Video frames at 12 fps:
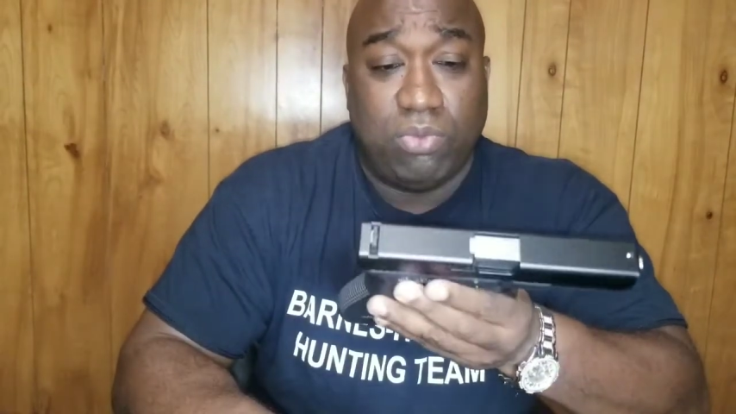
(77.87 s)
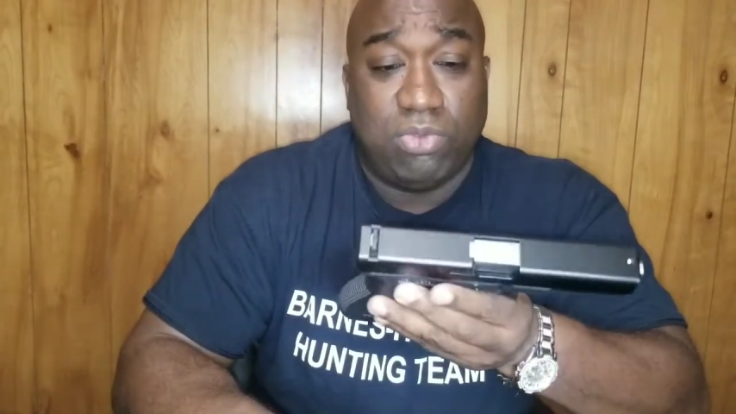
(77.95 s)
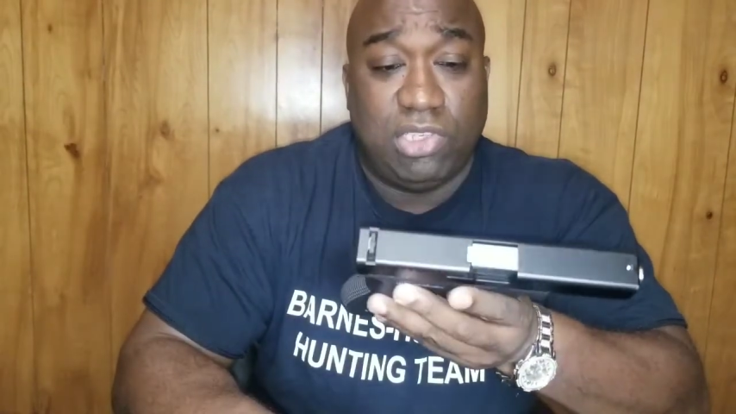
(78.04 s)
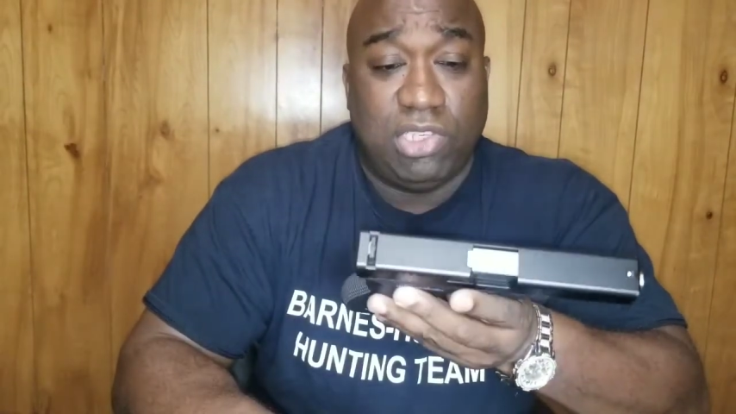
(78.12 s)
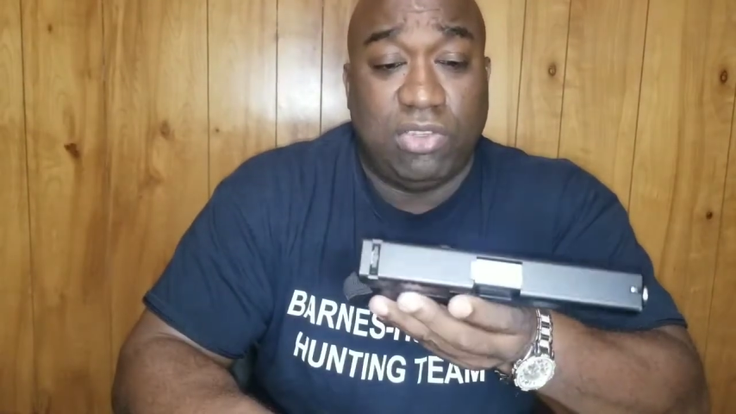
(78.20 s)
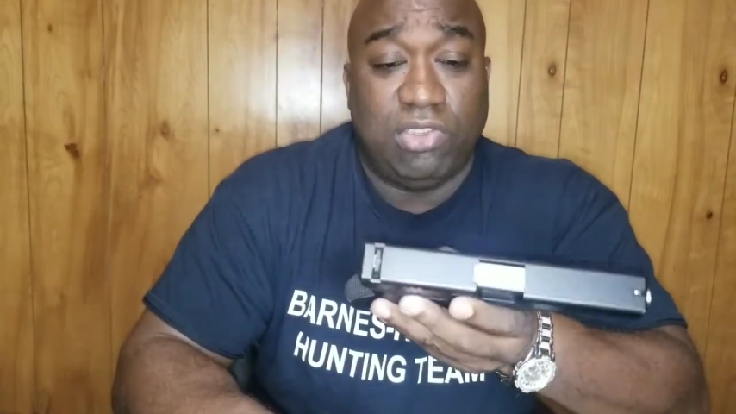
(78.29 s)

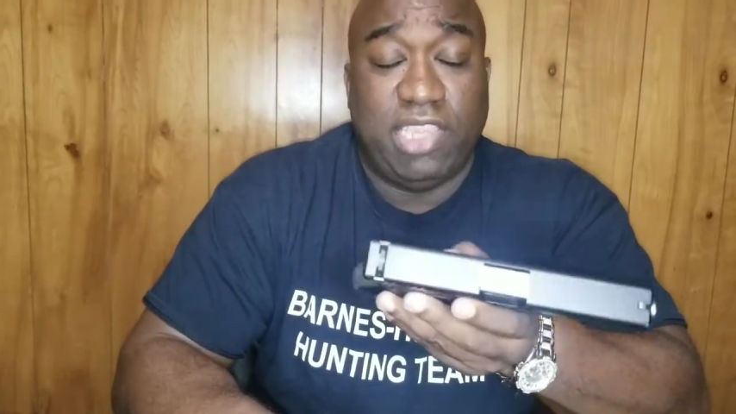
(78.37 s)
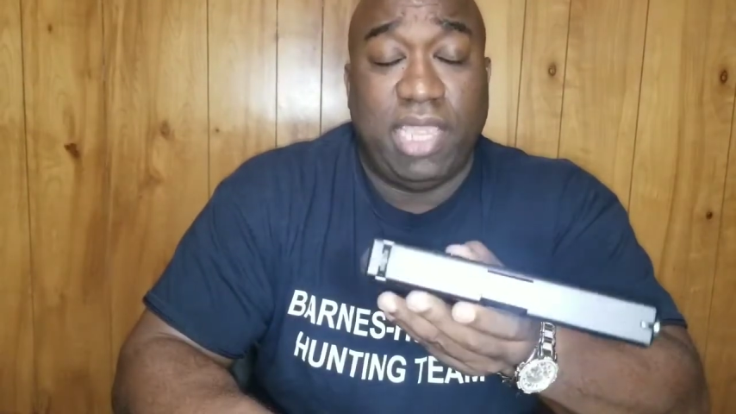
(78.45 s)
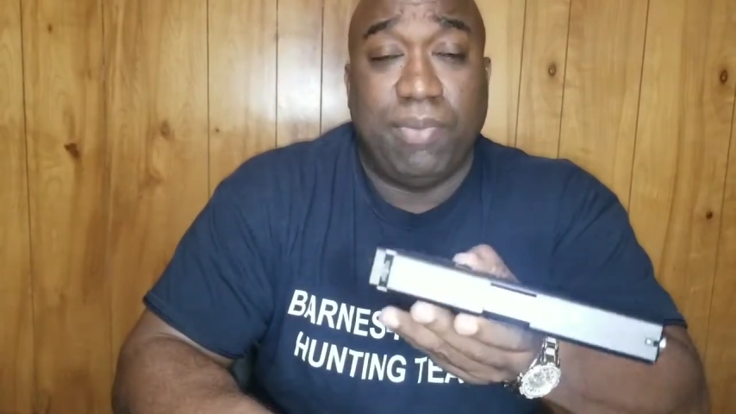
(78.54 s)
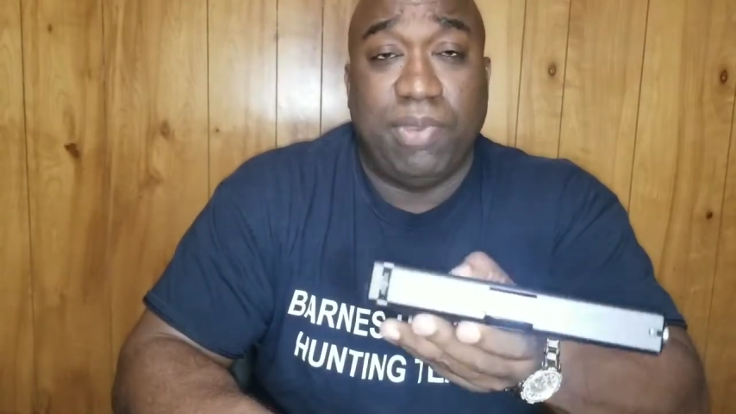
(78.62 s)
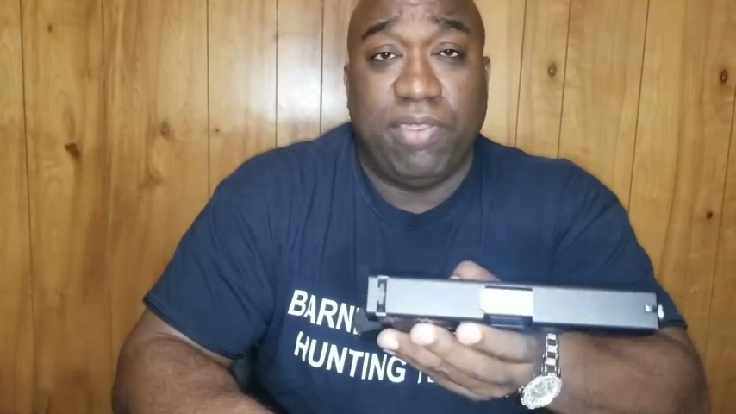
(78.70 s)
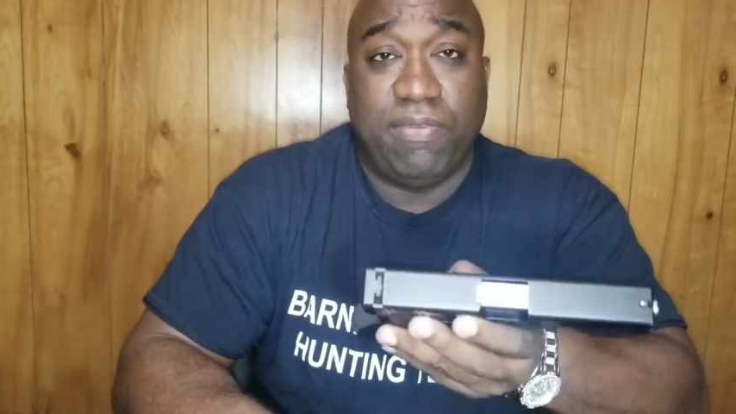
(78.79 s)
still
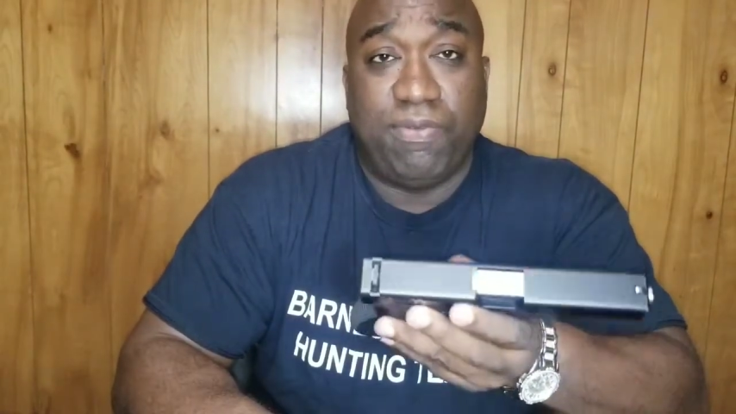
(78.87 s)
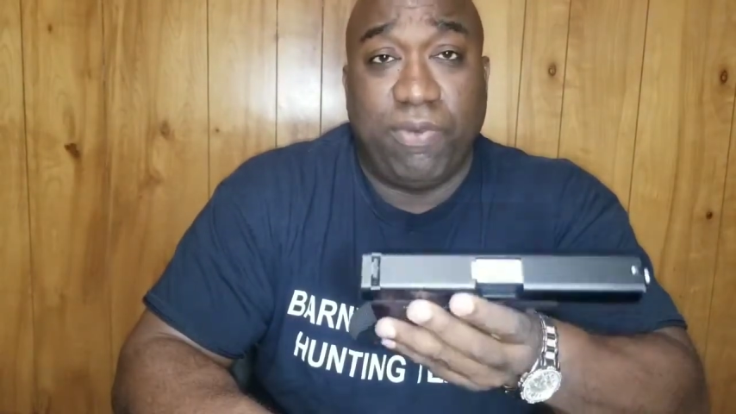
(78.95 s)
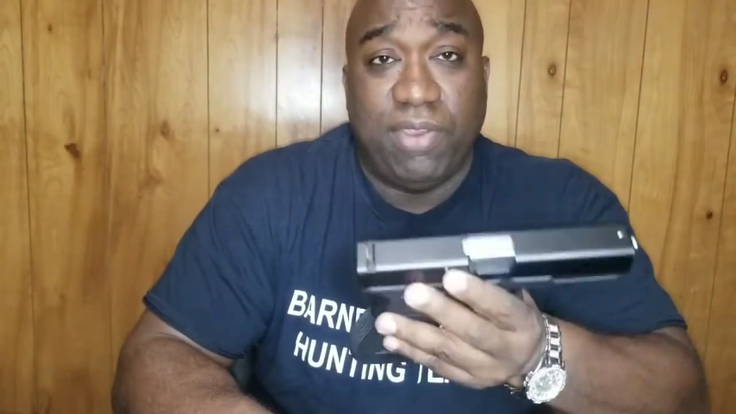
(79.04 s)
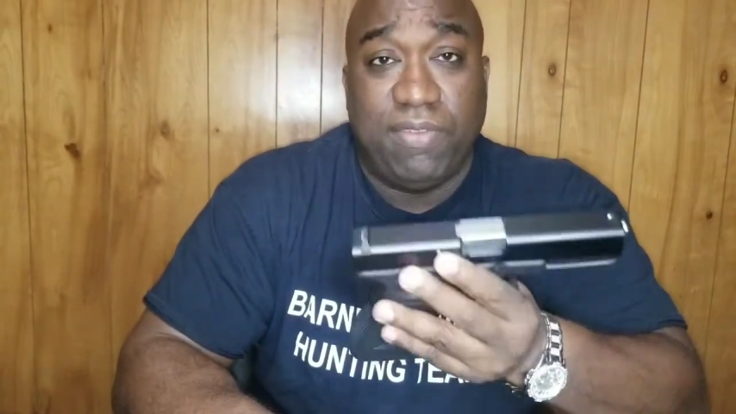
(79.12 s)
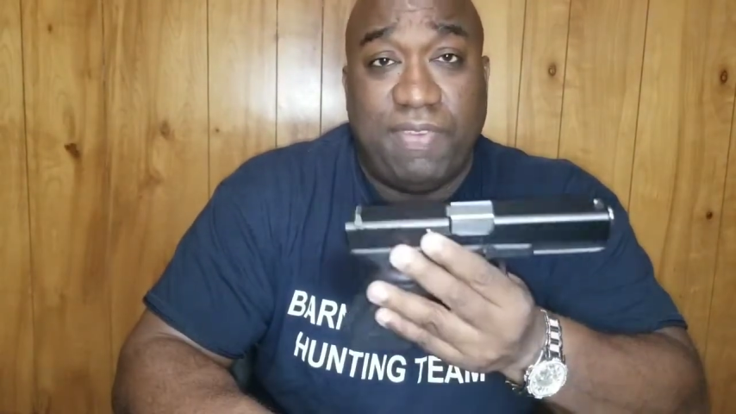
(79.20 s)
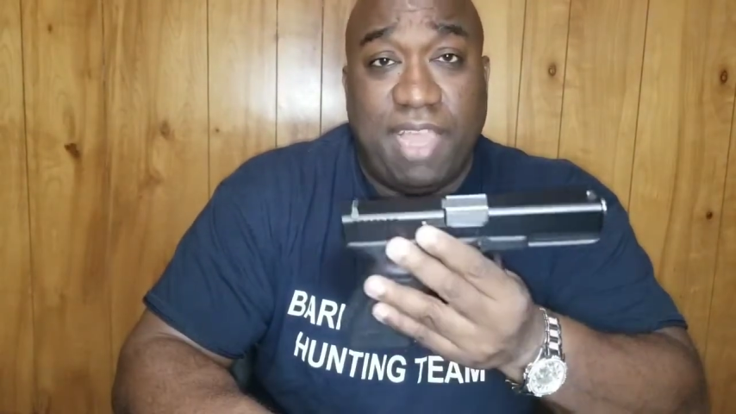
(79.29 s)
chambered in
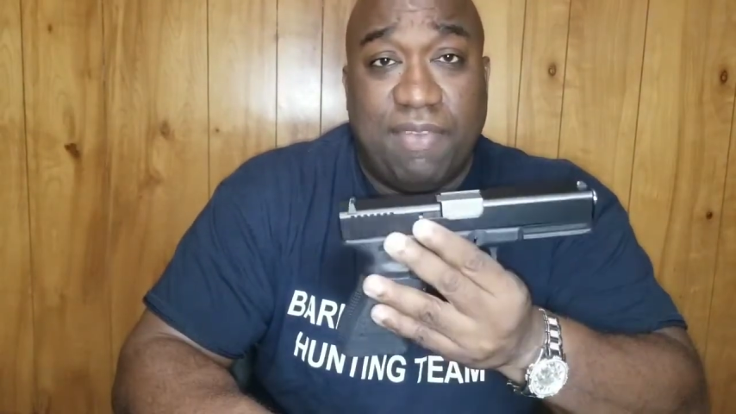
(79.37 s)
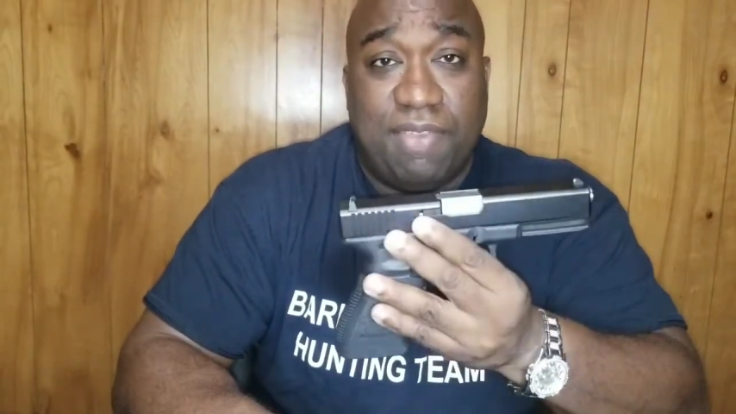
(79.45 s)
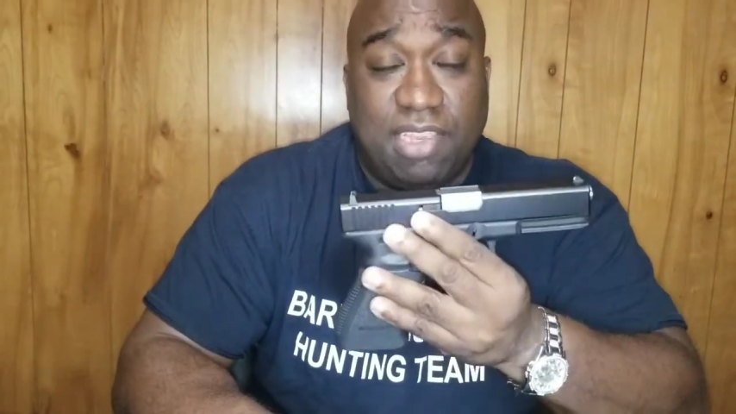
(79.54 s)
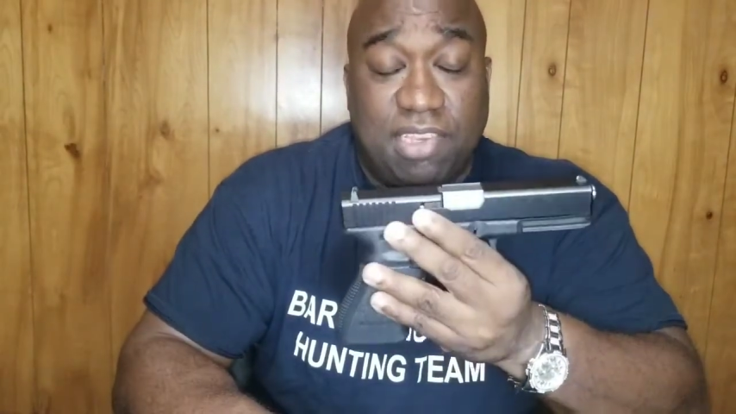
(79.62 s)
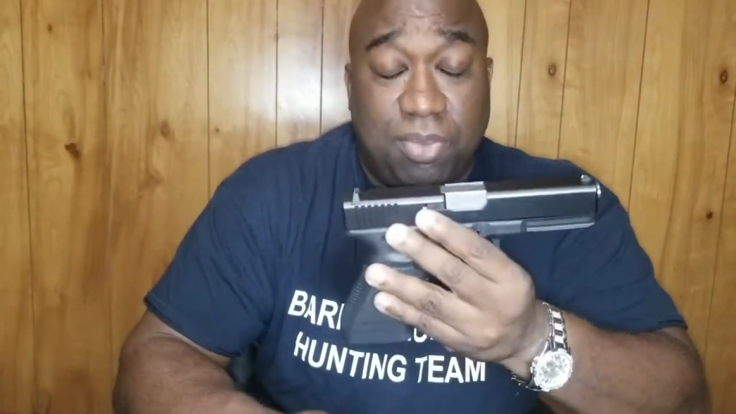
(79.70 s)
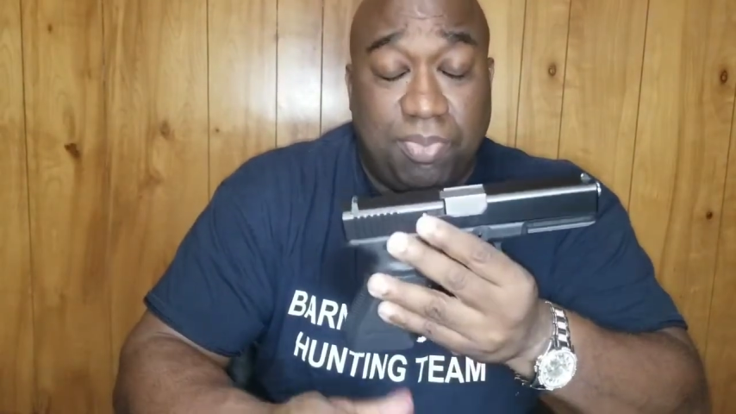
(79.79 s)
45
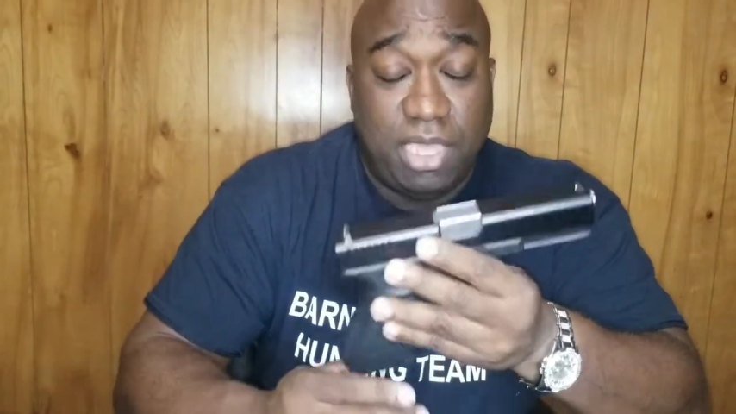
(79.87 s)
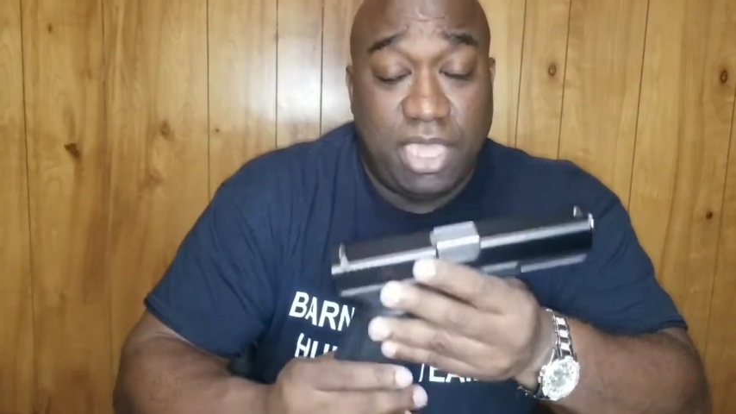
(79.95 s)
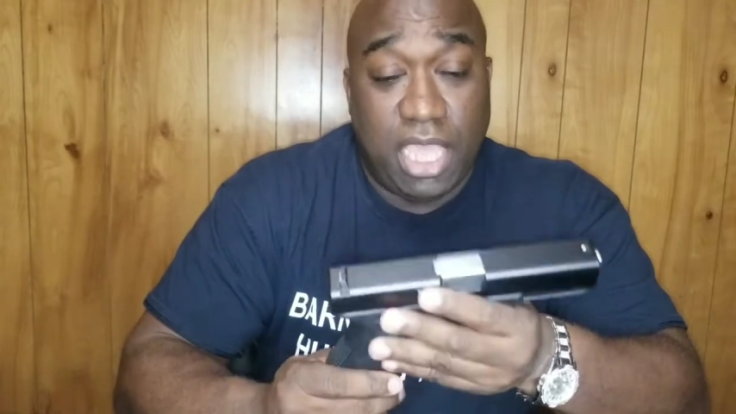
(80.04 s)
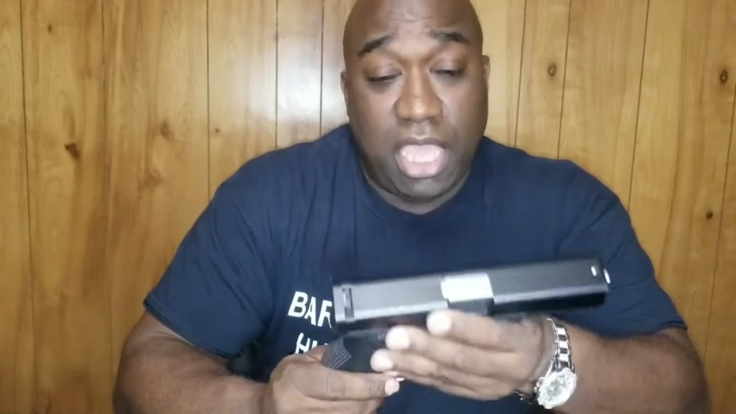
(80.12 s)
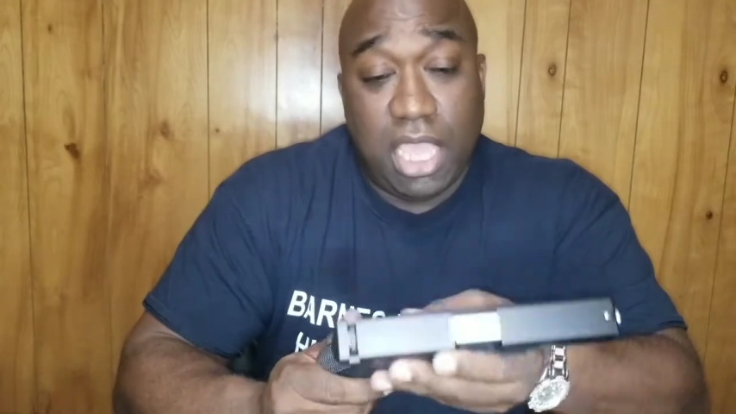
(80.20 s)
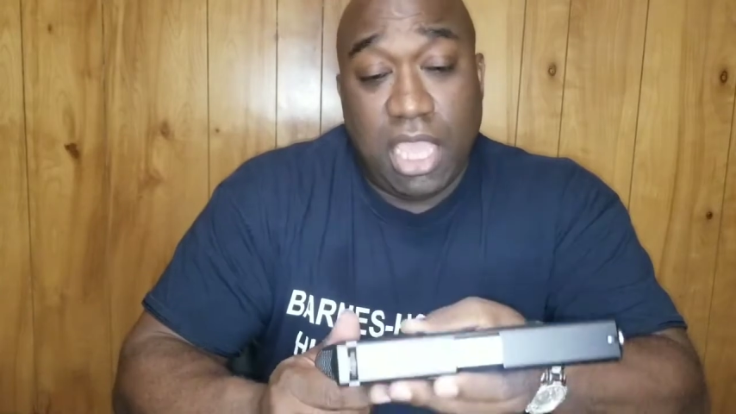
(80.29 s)
ACP.